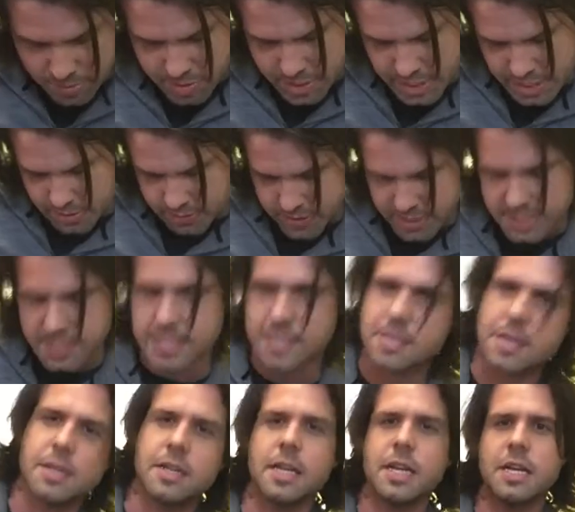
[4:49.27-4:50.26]
But anyways, he's
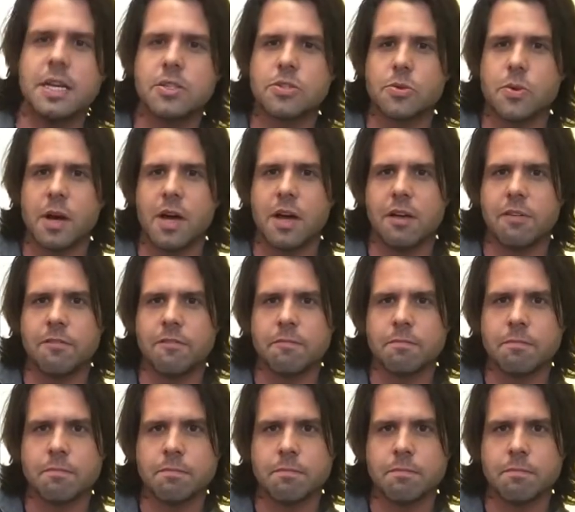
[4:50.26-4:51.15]
on E twelve.